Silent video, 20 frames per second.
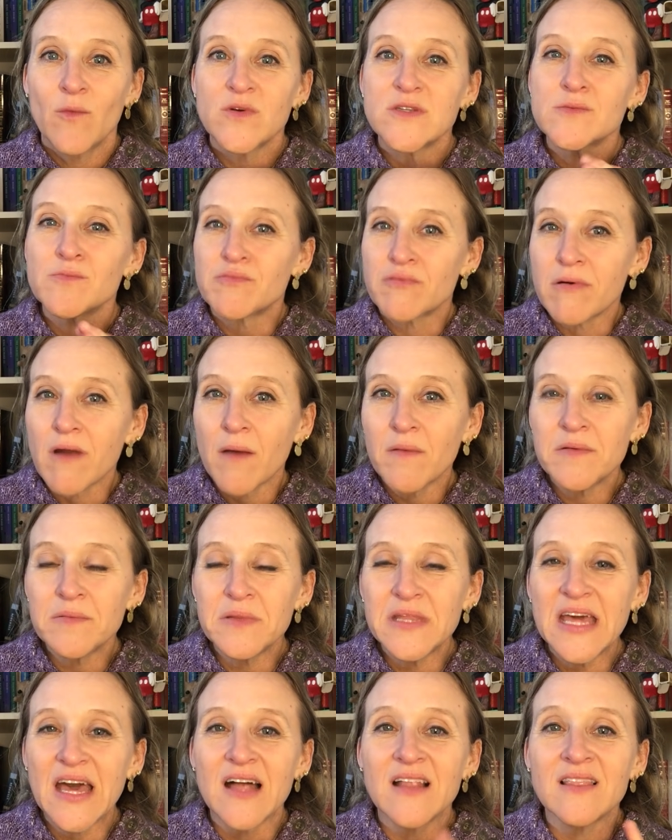was
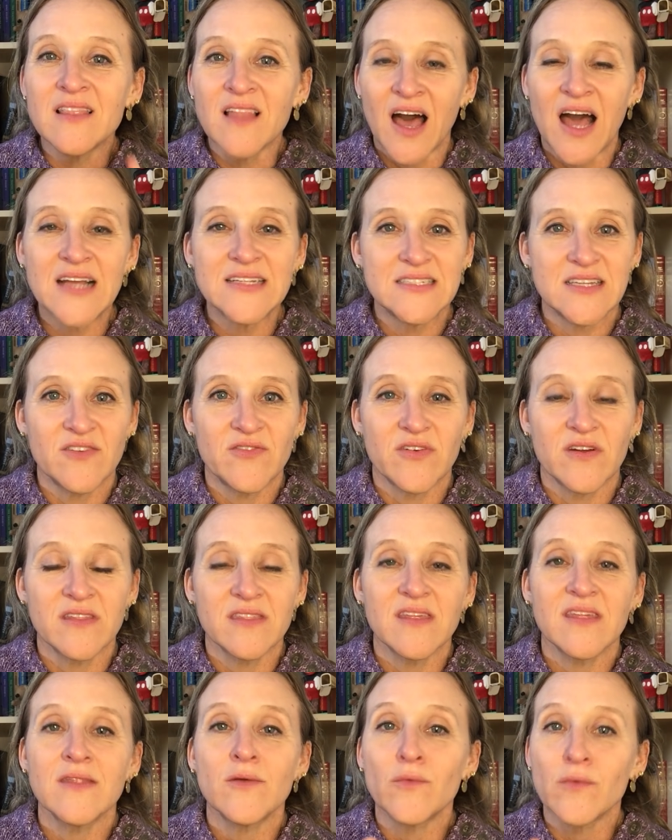probably a lot
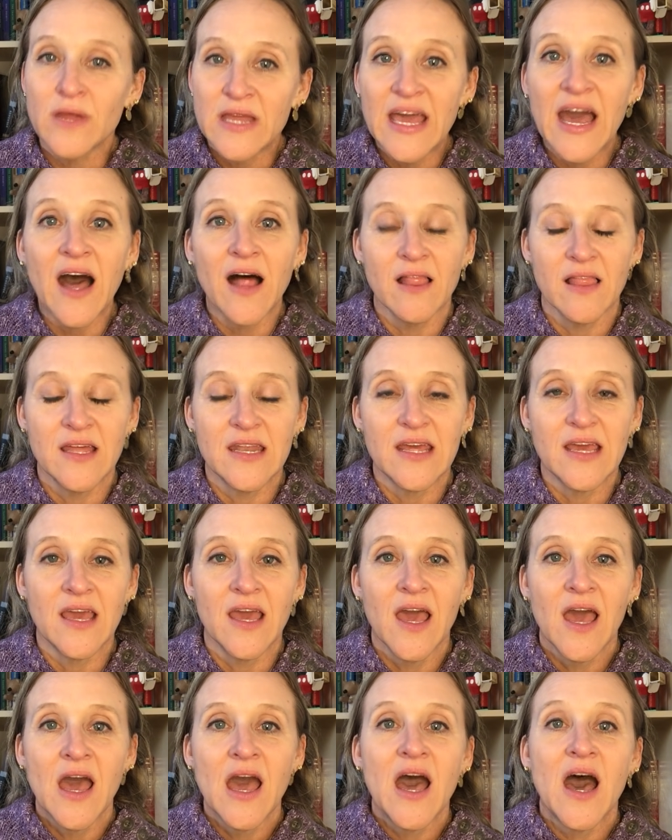different than the
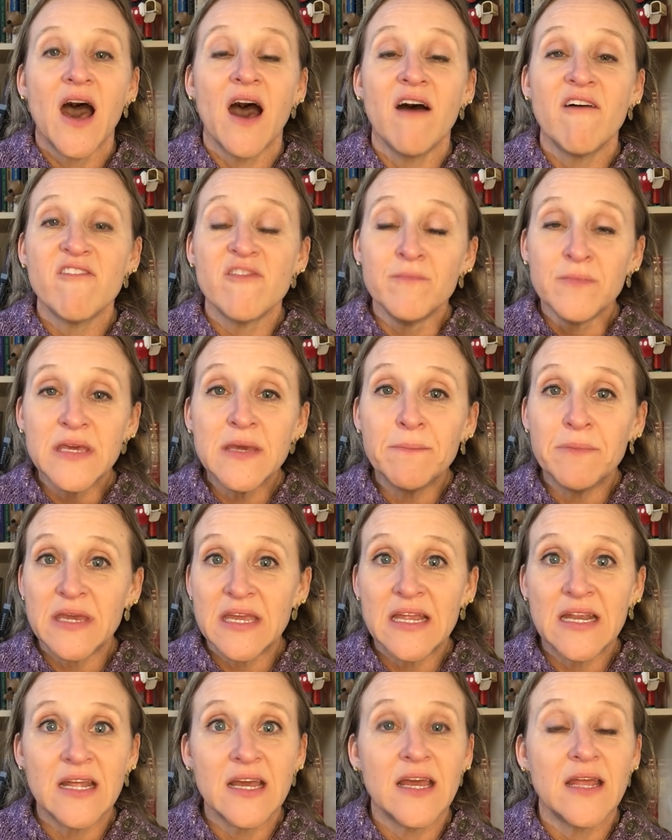reality of me
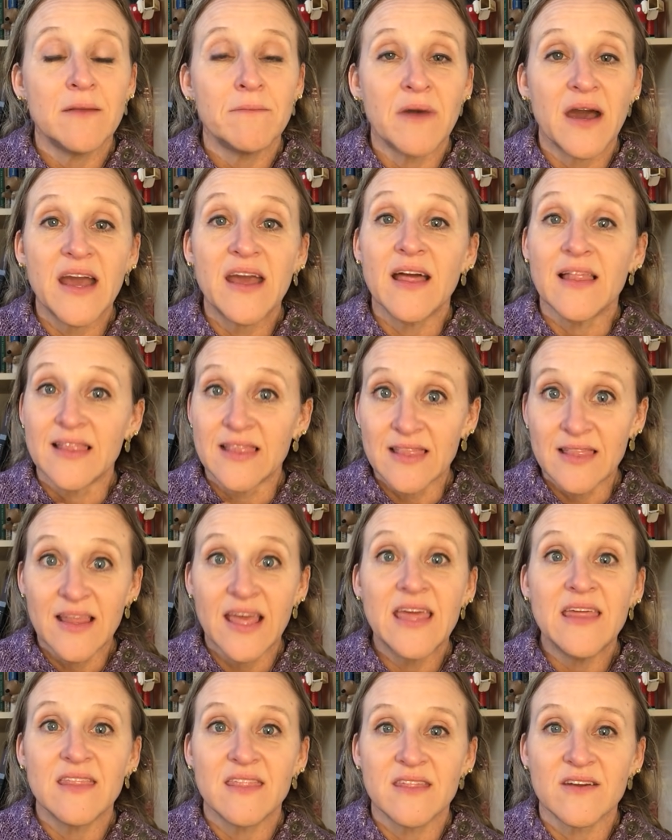being in my
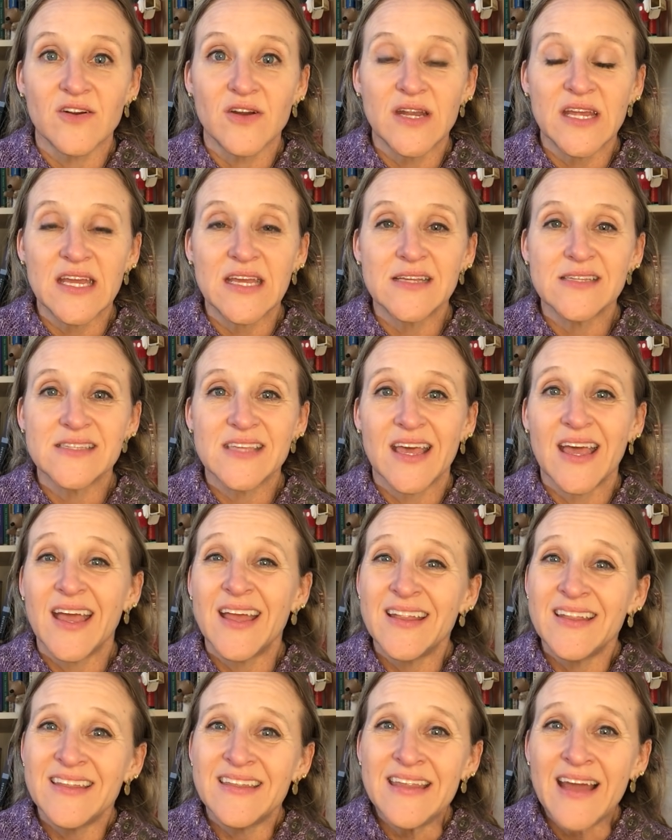late 30s
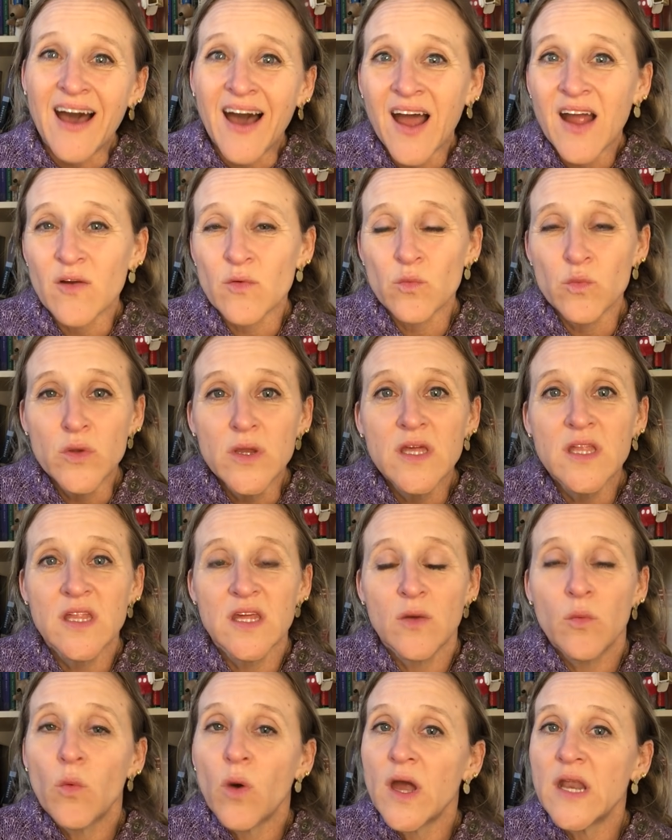and not
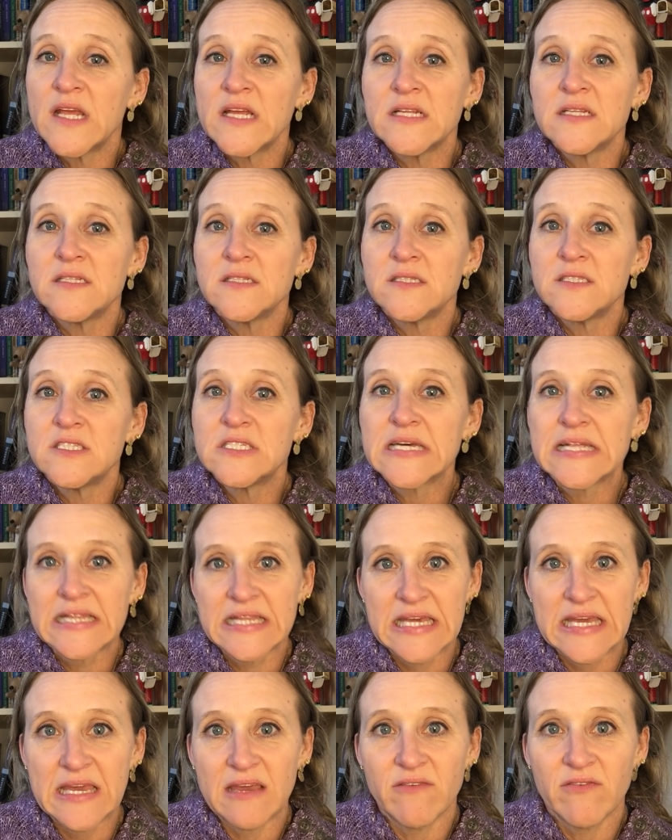really wanting to
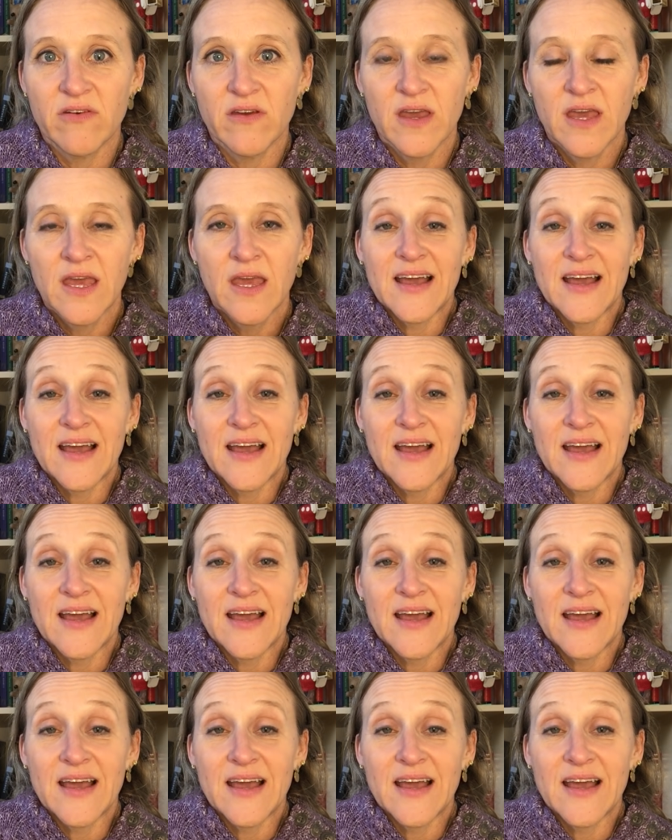leave.